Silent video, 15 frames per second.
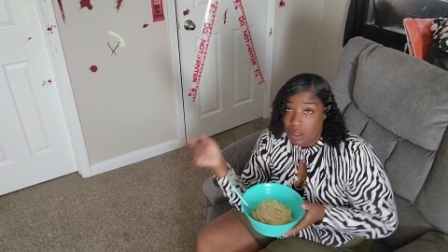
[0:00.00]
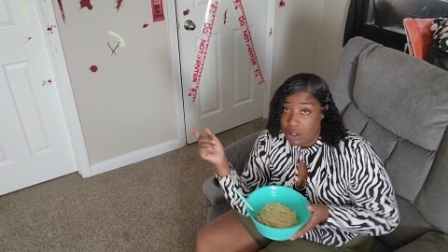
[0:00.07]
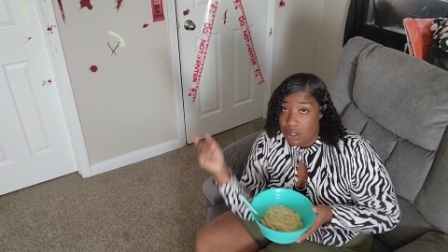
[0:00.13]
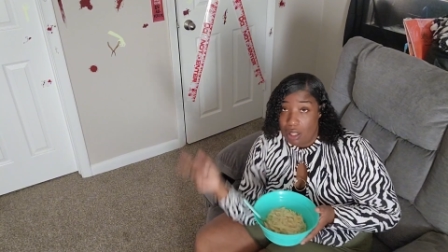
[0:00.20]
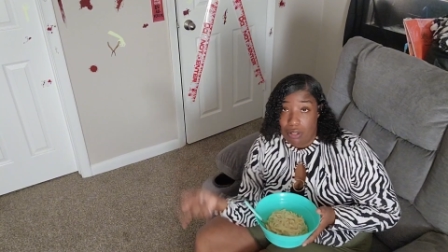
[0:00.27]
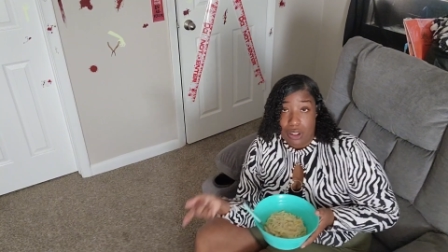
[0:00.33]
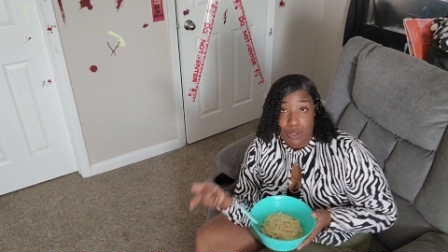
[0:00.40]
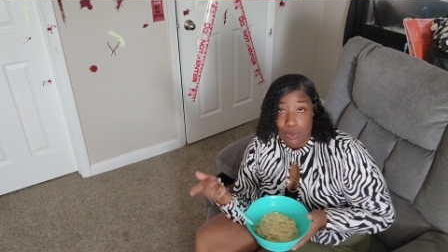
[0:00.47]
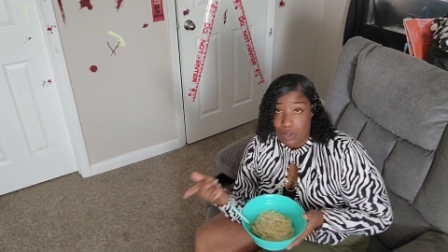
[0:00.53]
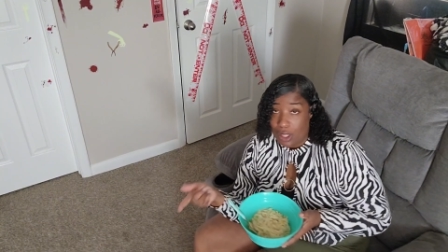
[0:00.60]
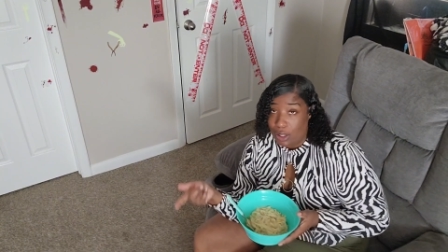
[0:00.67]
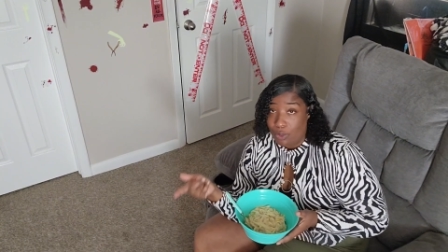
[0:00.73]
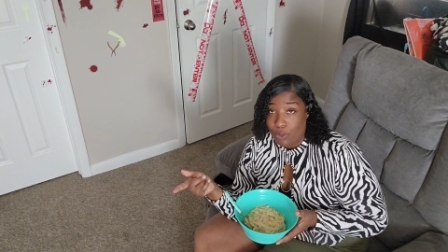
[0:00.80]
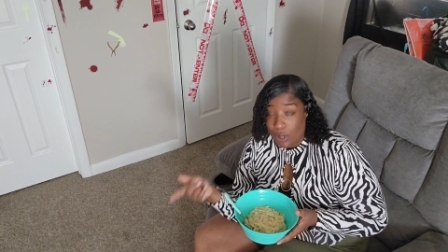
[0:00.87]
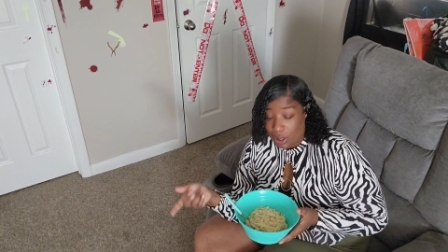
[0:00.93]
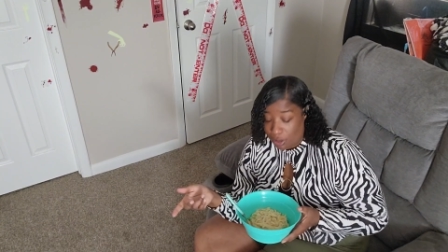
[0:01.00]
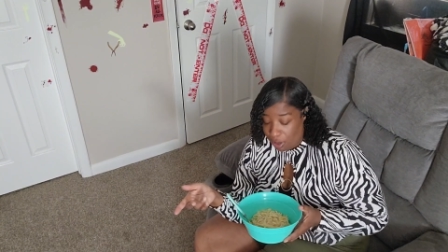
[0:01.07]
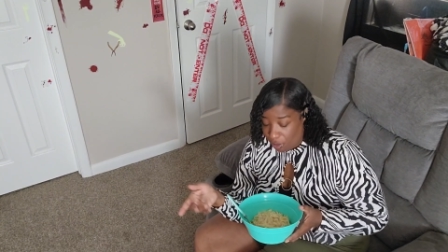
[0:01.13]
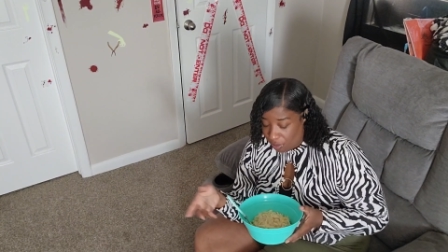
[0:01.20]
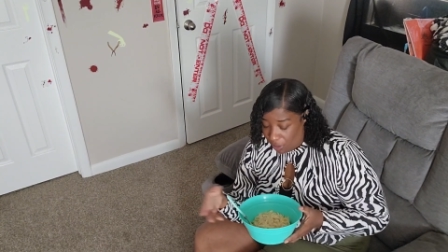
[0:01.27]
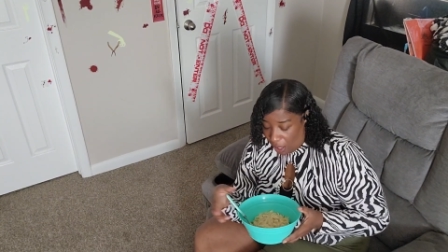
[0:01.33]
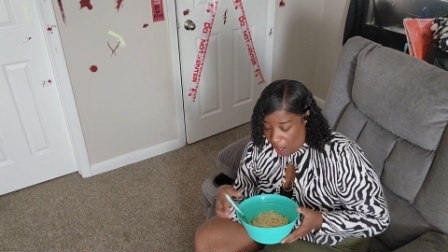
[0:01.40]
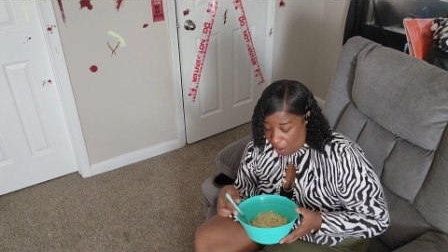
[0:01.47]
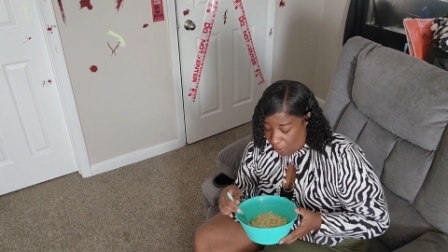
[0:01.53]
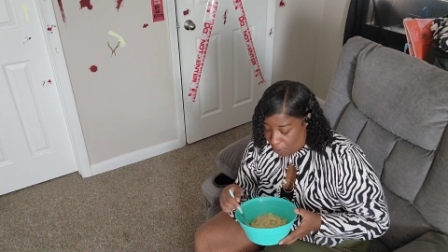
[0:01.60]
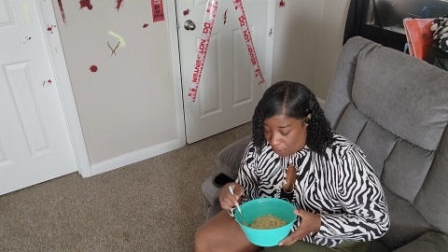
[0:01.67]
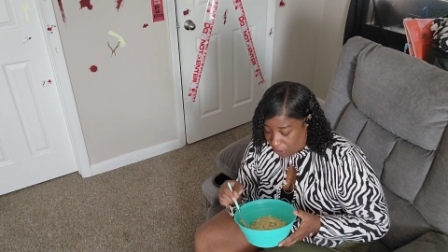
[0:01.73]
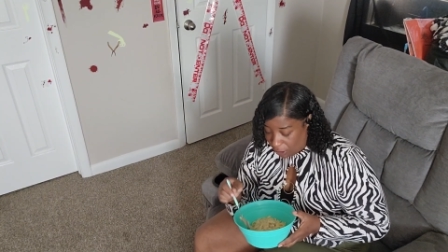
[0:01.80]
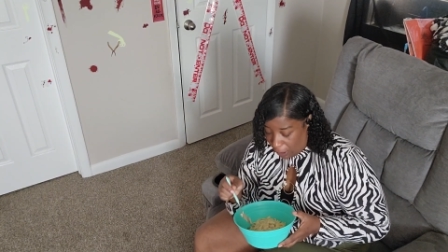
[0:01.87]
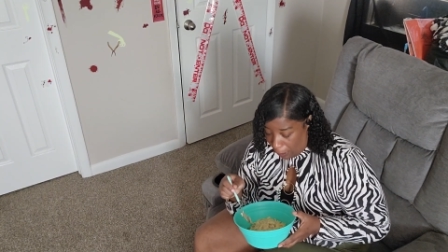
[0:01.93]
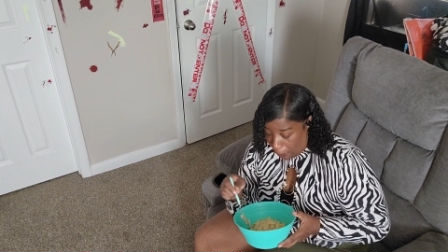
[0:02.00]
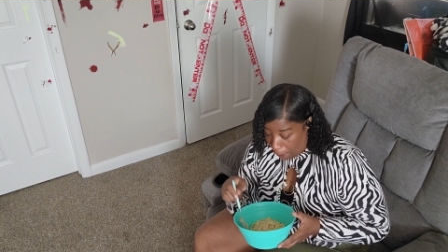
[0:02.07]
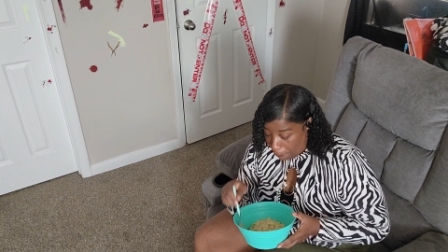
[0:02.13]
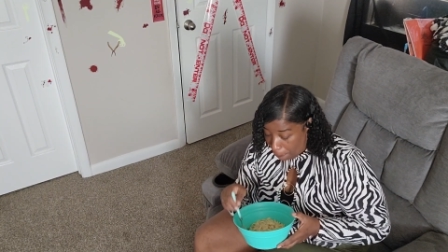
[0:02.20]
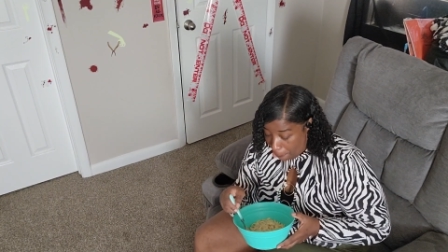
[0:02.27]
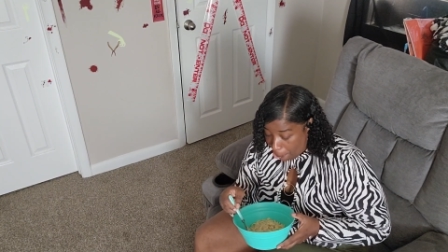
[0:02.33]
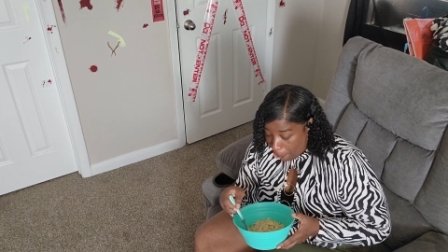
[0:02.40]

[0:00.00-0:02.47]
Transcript: So this was like a quick little vlog for today.